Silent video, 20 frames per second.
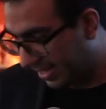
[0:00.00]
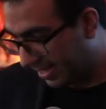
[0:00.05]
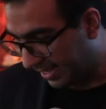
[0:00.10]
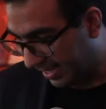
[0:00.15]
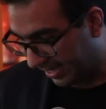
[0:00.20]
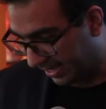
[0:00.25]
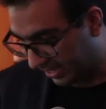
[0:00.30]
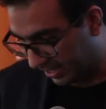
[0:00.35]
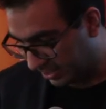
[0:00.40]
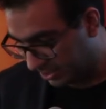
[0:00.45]

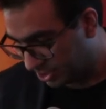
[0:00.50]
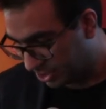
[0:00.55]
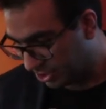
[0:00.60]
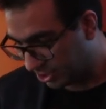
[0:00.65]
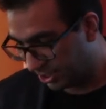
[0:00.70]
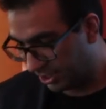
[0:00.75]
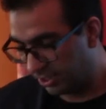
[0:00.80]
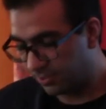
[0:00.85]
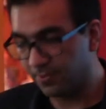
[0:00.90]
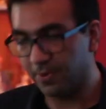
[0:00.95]
And
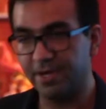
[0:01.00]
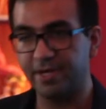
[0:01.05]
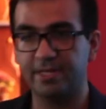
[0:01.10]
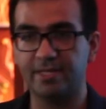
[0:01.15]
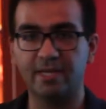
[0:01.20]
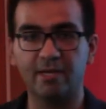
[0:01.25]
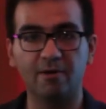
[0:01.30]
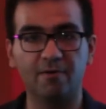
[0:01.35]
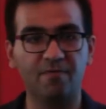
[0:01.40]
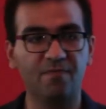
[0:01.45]
she
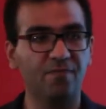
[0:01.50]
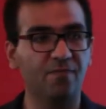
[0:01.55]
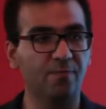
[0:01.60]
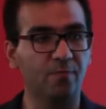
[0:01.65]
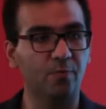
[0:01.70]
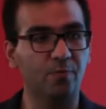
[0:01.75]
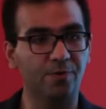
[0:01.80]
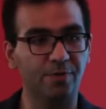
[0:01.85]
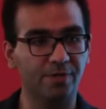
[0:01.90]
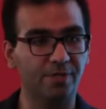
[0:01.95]
right now
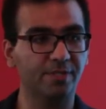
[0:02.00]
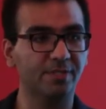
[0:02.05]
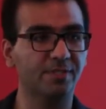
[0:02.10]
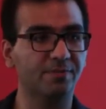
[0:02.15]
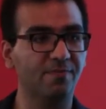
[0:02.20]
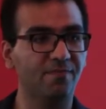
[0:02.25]
works